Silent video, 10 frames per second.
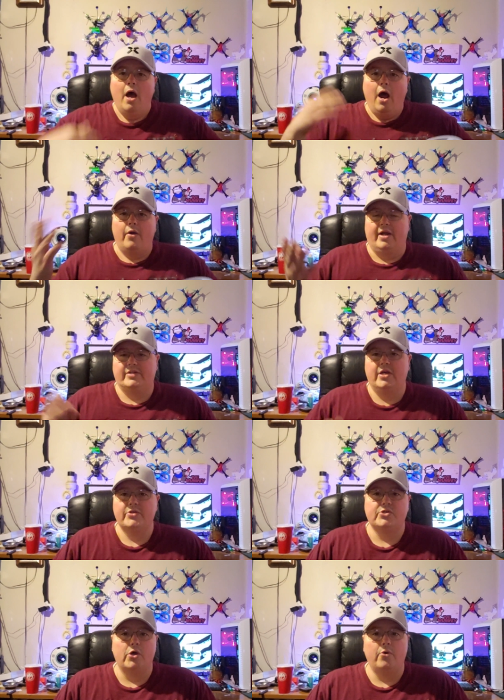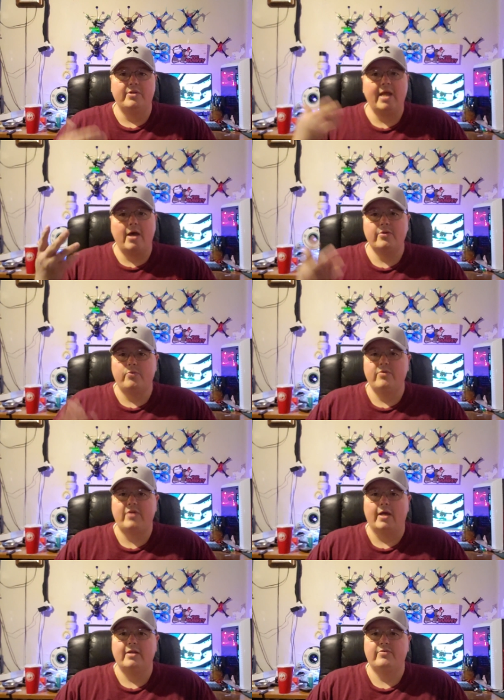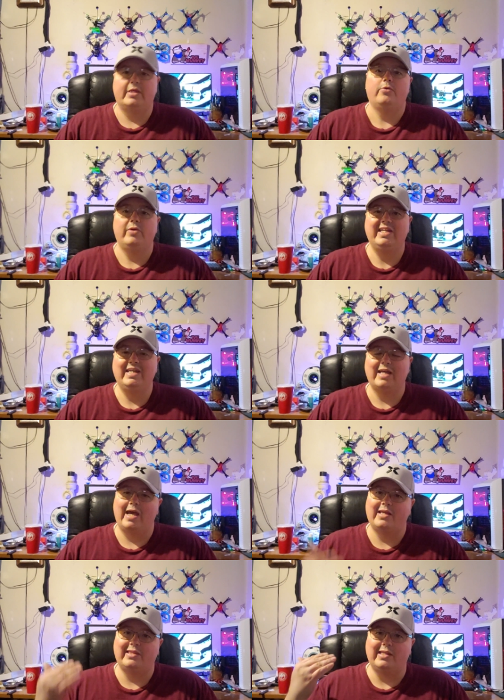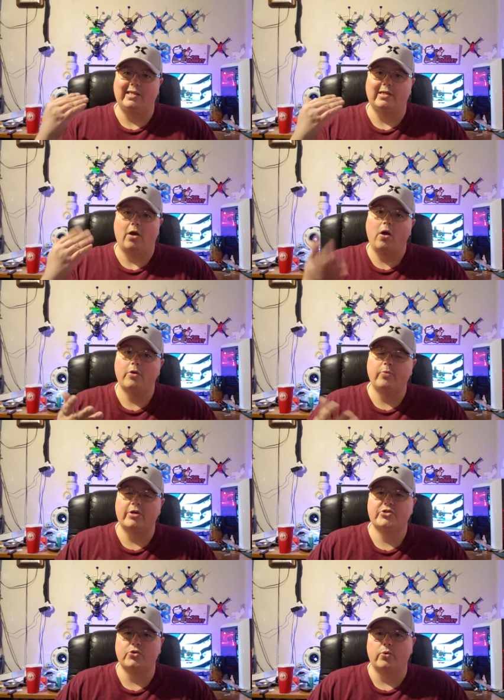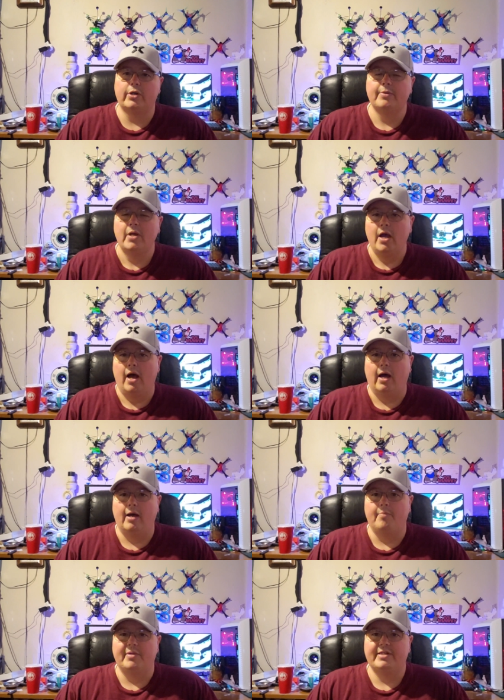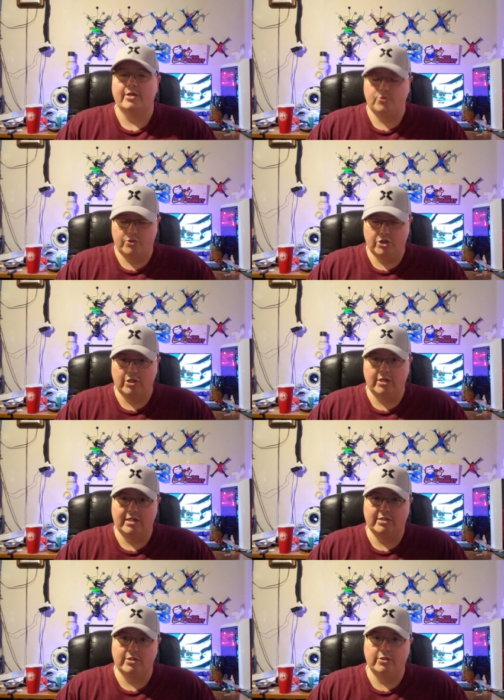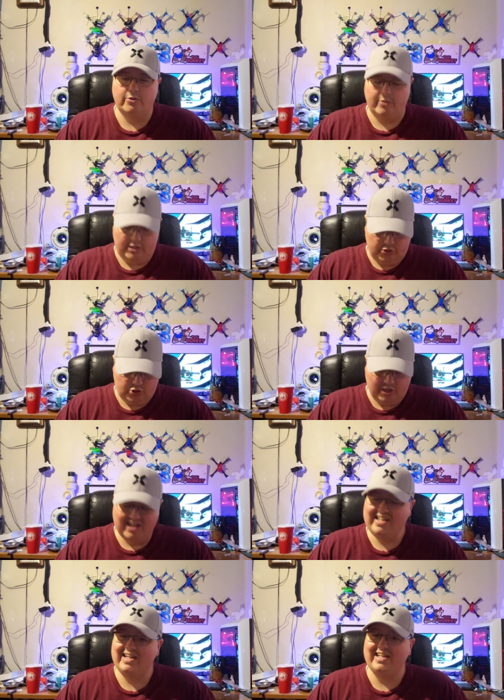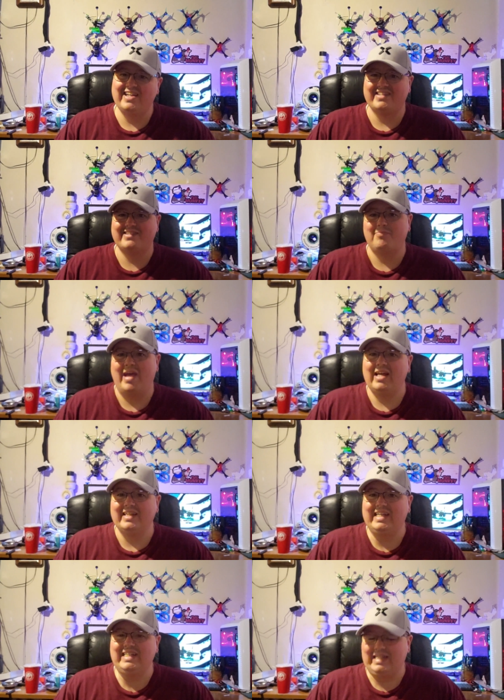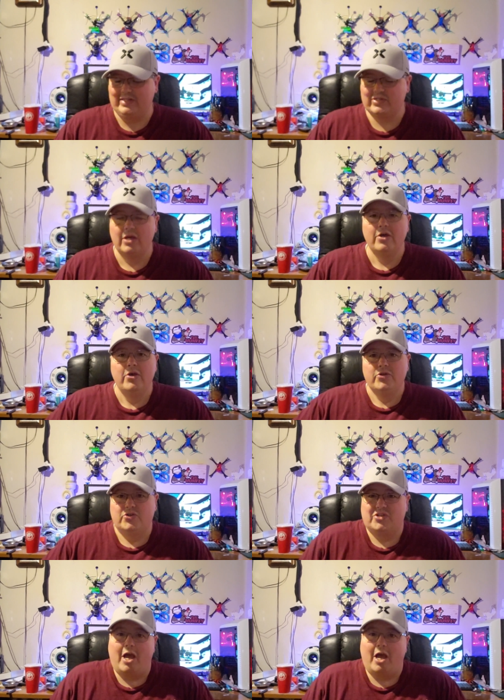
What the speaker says: Alright, so now that we've gotten everything we need at the hardware store, next what you're going to need to do is you're going to need to get some LEDs. There's a